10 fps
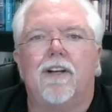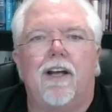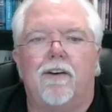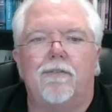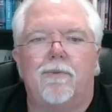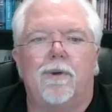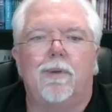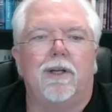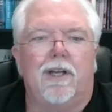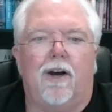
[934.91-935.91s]
loved one
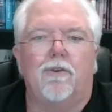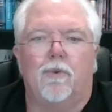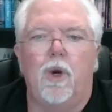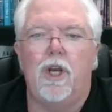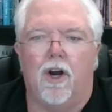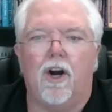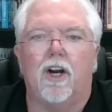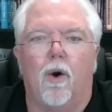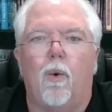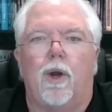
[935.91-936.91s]
because we are
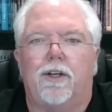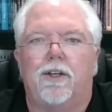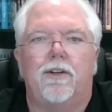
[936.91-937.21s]
going